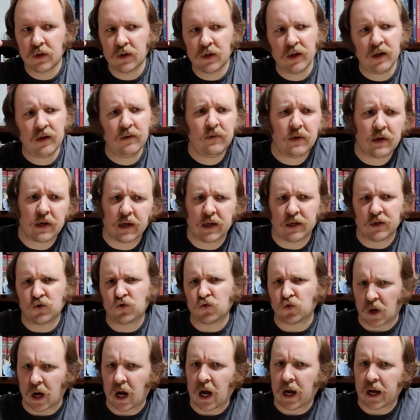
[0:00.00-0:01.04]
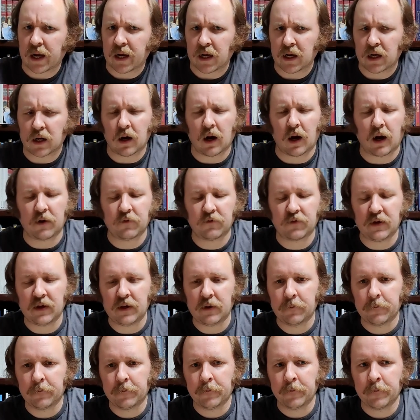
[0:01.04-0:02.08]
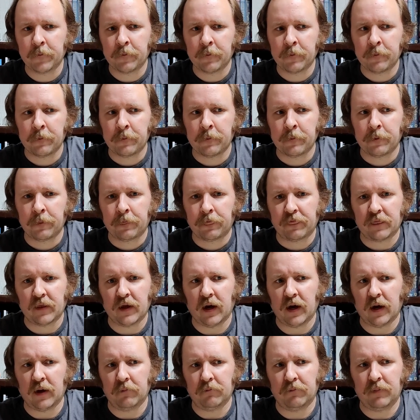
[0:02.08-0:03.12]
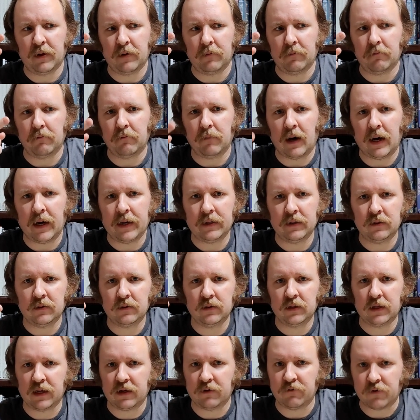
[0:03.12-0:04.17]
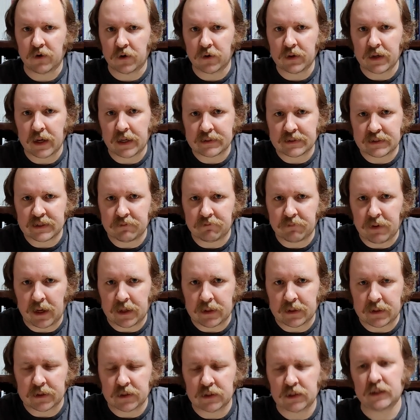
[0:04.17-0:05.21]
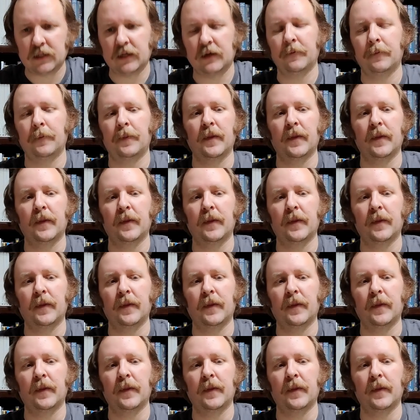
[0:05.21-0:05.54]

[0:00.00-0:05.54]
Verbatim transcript: kind of a, a dry coffee, uh, but mild and very nicely balanced.